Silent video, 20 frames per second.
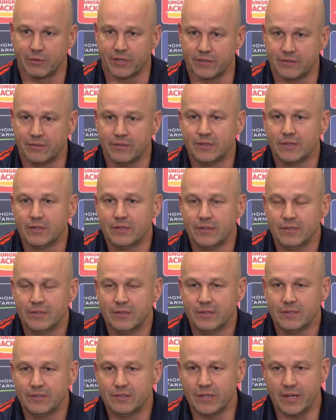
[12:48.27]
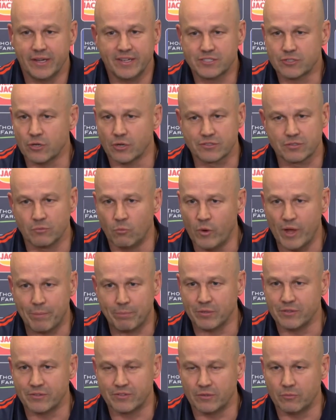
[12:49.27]
We're going to, you know, he's got some
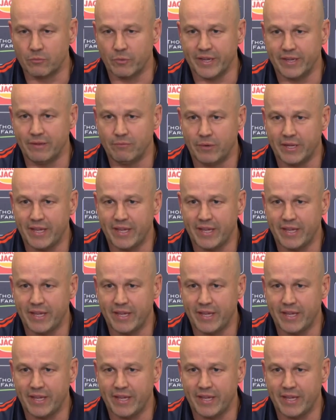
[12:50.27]
weapons that we,